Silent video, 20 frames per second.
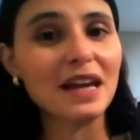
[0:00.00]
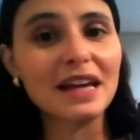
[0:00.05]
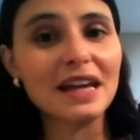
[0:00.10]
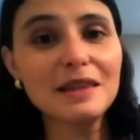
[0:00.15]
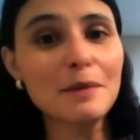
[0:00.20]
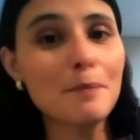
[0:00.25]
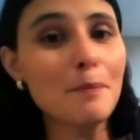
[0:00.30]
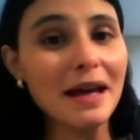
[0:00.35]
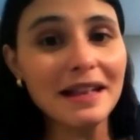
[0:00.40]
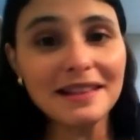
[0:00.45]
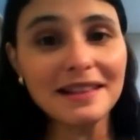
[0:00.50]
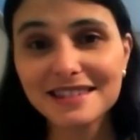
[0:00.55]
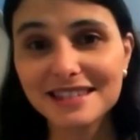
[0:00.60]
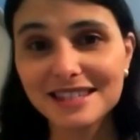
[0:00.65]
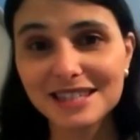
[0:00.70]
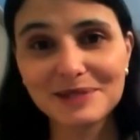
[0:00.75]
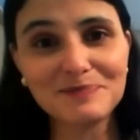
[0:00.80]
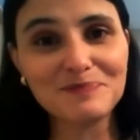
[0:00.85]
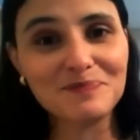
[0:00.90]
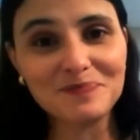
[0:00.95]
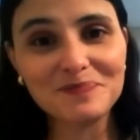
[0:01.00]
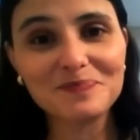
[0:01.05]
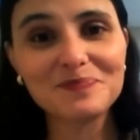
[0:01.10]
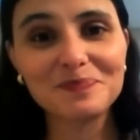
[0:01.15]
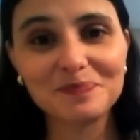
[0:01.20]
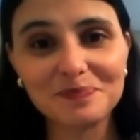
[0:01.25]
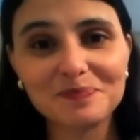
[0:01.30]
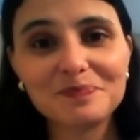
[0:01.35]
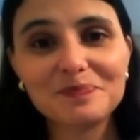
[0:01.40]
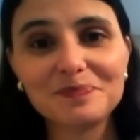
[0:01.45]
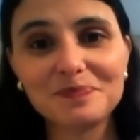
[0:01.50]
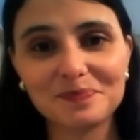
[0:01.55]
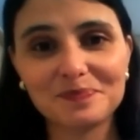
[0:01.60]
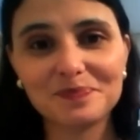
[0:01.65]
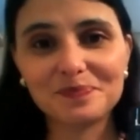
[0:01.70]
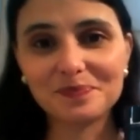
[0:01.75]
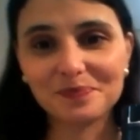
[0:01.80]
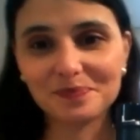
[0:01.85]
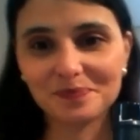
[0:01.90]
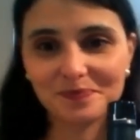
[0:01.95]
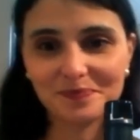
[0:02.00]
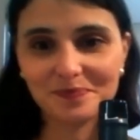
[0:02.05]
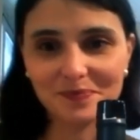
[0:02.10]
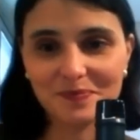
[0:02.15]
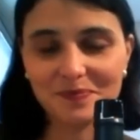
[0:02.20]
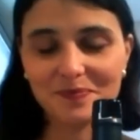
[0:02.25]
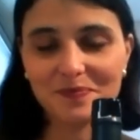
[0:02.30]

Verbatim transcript: it depends. Mm. I see.